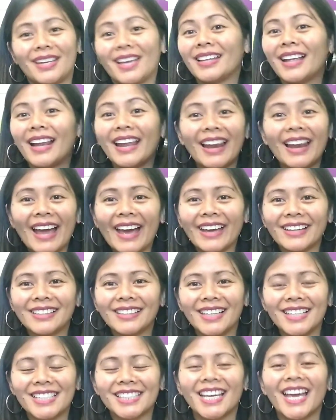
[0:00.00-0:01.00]
they really like
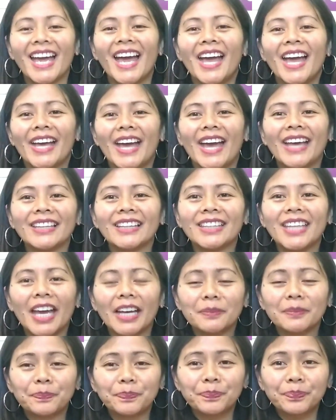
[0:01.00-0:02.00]
this. And
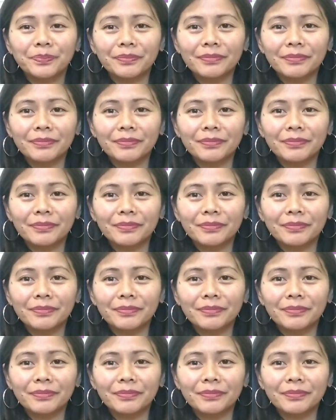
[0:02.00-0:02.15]
then